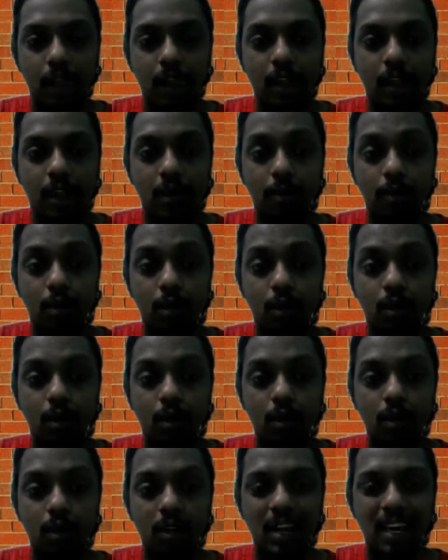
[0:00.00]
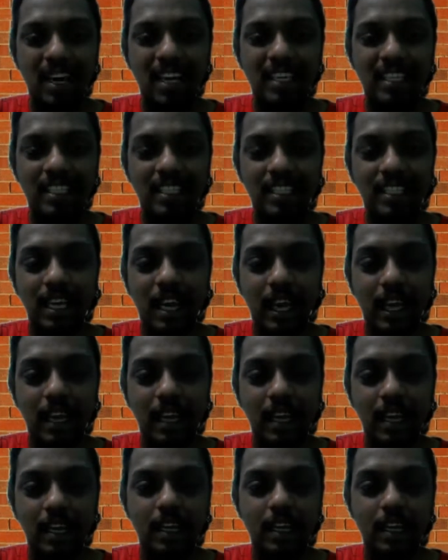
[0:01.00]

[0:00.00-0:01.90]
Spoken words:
crypto rush. Like